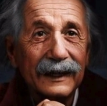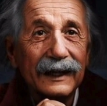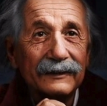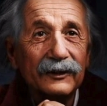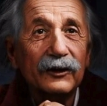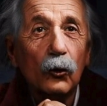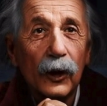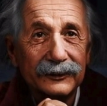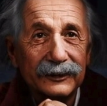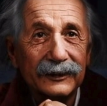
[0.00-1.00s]
Leave your
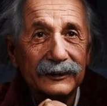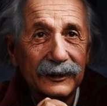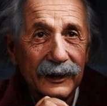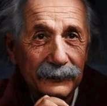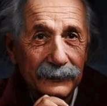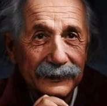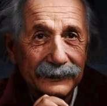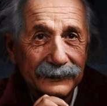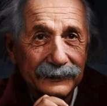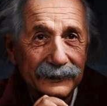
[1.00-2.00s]
question in the
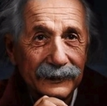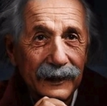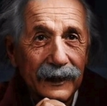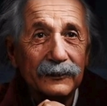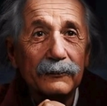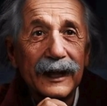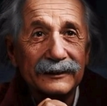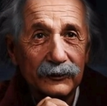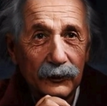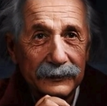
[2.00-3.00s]
comments. The
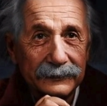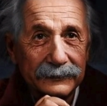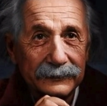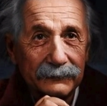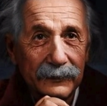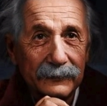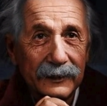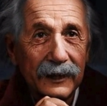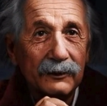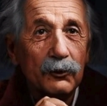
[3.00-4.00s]
best ones may
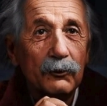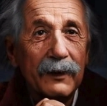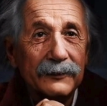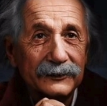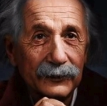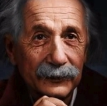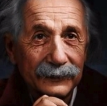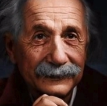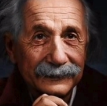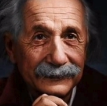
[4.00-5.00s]
become new
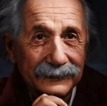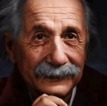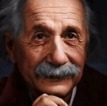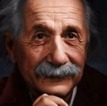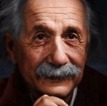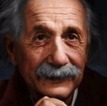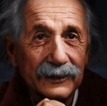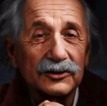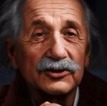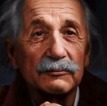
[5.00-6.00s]
episodes.
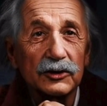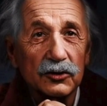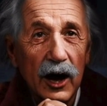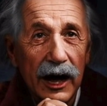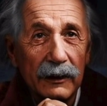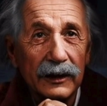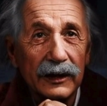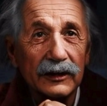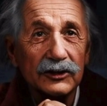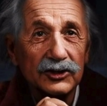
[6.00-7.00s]
Subscribe,
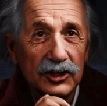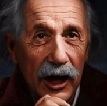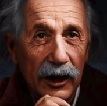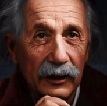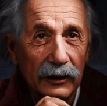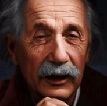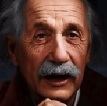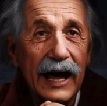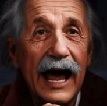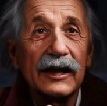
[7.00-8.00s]
share,
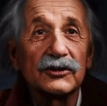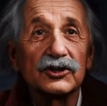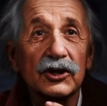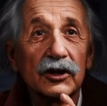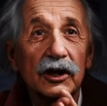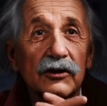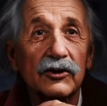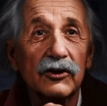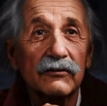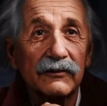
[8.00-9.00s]
and turn on the
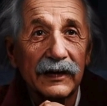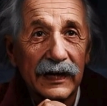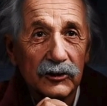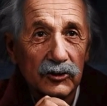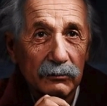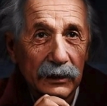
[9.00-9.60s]
notification